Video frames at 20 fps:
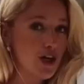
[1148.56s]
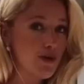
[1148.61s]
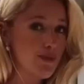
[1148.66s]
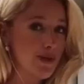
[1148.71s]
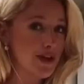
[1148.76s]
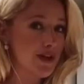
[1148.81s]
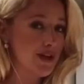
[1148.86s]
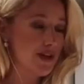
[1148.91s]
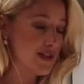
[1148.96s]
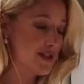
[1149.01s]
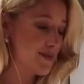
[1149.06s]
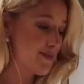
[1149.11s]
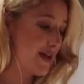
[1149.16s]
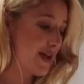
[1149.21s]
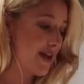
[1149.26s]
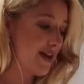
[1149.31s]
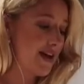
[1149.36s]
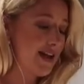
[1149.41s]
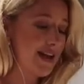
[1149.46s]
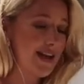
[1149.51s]
Oh my goodness
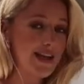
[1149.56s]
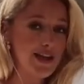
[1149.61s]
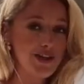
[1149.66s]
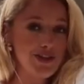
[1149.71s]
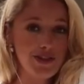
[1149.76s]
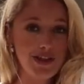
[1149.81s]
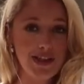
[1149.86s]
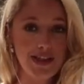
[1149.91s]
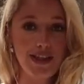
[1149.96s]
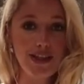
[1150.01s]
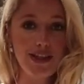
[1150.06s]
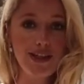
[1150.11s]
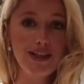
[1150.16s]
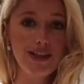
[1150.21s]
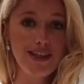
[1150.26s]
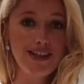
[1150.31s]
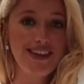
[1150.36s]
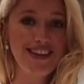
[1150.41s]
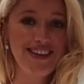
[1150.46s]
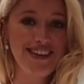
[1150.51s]
me, I literally
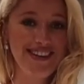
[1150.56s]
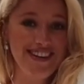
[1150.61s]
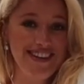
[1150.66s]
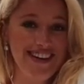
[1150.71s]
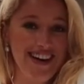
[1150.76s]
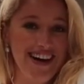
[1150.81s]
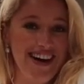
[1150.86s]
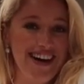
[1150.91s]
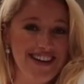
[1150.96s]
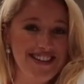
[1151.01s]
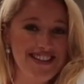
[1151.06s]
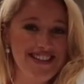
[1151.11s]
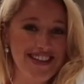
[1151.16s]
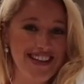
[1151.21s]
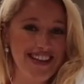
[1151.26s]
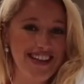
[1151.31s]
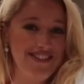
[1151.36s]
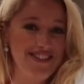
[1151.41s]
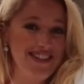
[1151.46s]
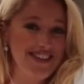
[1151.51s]
look
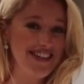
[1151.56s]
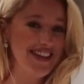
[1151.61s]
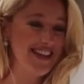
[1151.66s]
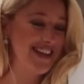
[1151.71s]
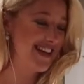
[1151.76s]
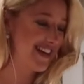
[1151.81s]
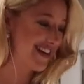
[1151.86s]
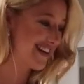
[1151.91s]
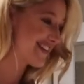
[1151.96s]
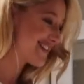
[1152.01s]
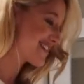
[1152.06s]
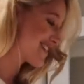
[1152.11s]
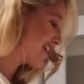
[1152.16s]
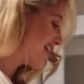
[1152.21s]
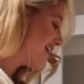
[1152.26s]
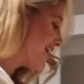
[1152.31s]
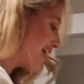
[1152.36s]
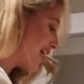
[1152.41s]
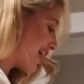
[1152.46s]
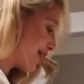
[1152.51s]
utterly ridiculous.
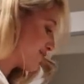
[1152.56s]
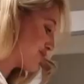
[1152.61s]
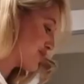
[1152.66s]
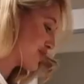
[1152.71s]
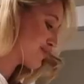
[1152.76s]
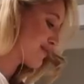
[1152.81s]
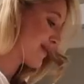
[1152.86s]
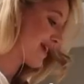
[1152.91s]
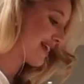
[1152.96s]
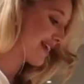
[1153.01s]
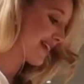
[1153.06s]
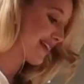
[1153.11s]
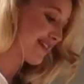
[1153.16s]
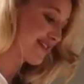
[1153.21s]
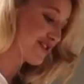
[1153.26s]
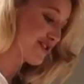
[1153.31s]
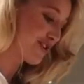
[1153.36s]
I'm just making the